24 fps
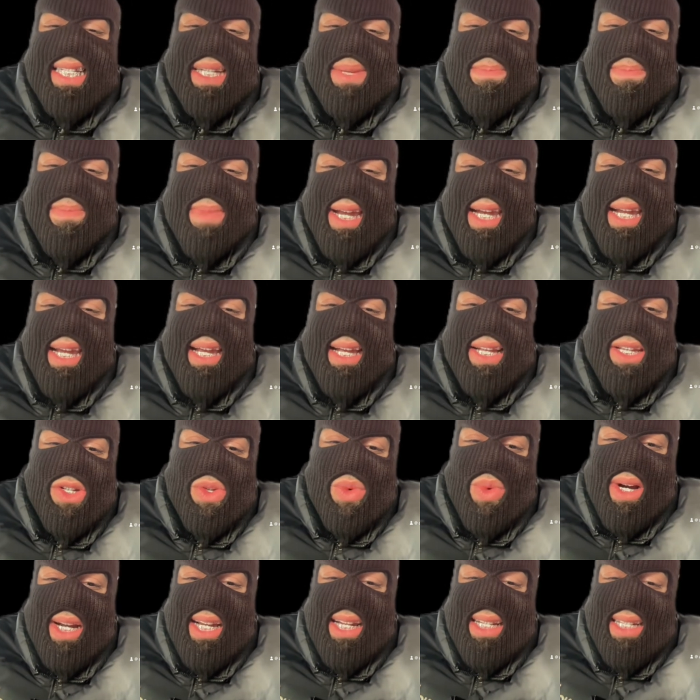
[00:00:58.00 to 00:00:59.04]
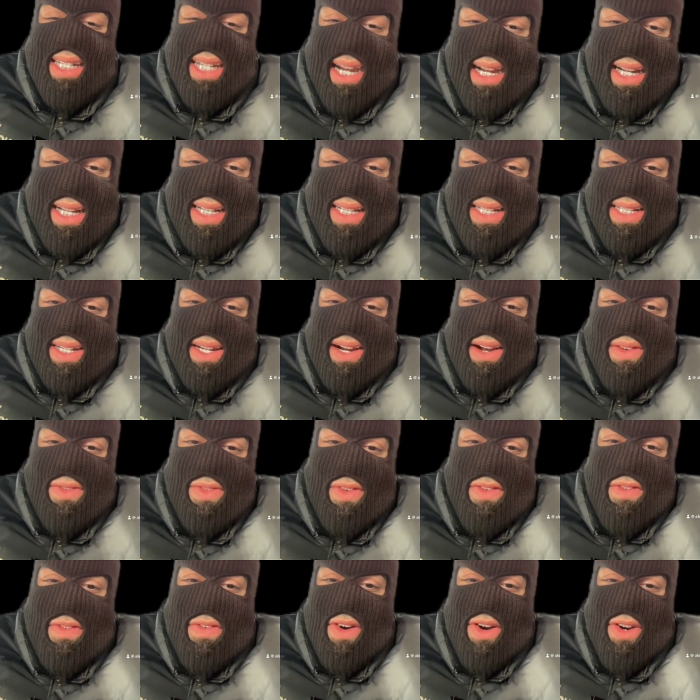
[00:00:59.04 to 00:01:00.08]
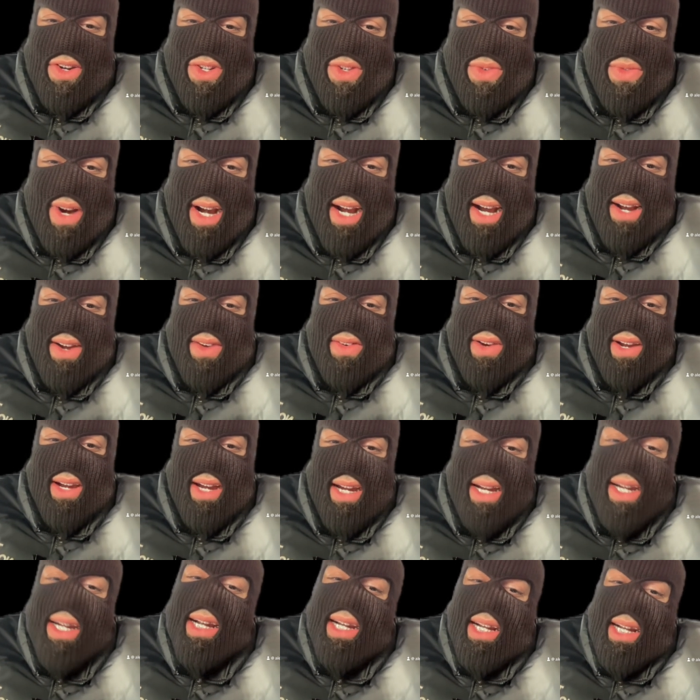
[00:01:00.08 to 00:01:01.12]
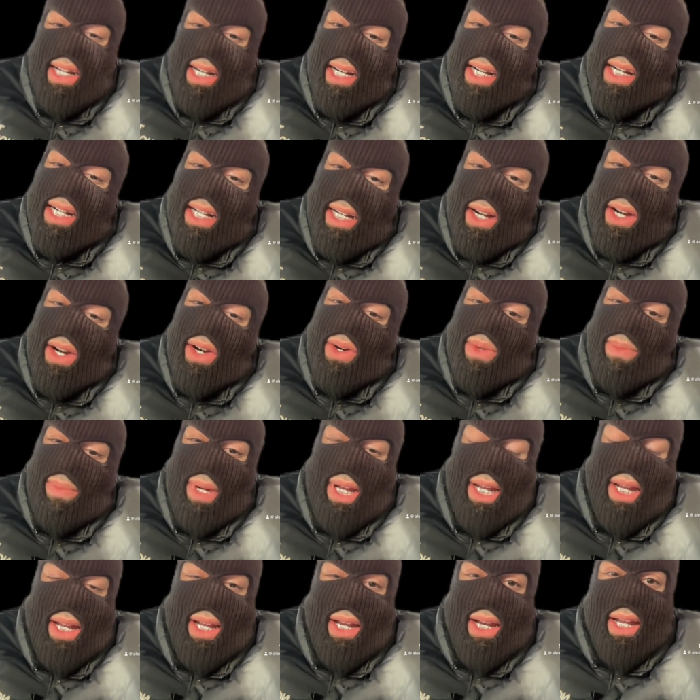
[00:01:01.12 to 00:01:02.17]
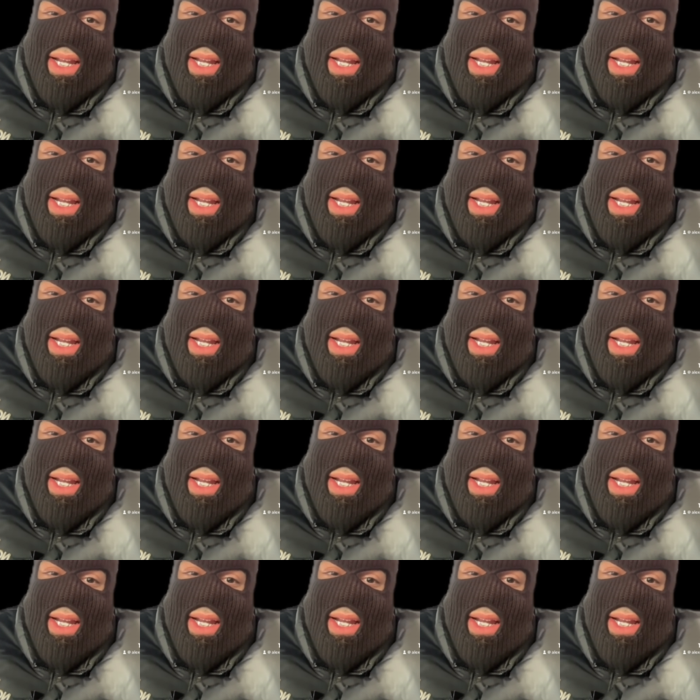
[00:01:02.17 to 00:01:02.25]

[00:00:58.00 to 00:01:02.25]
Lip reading: minute and 20 seconds of the first round, oh man,